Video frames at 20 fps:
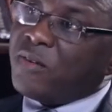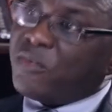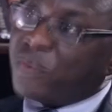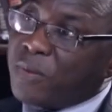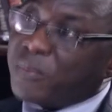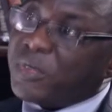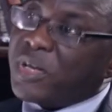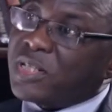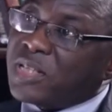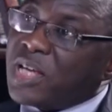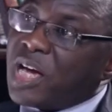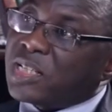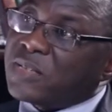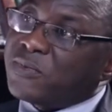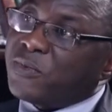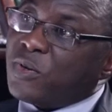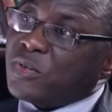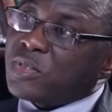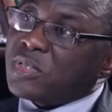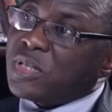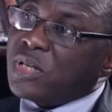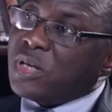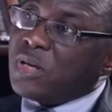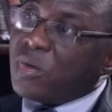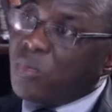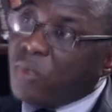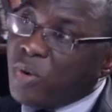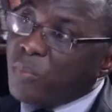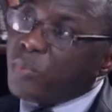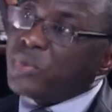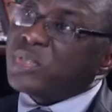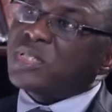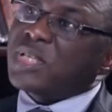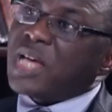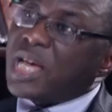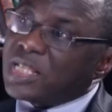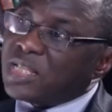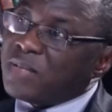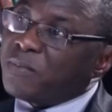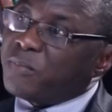from the task force. We will
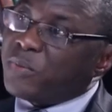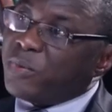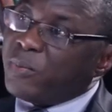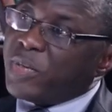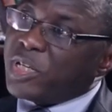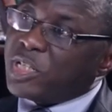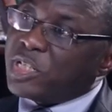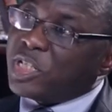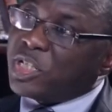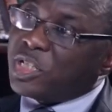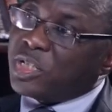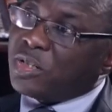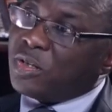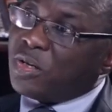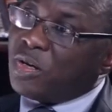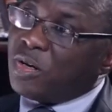start implementation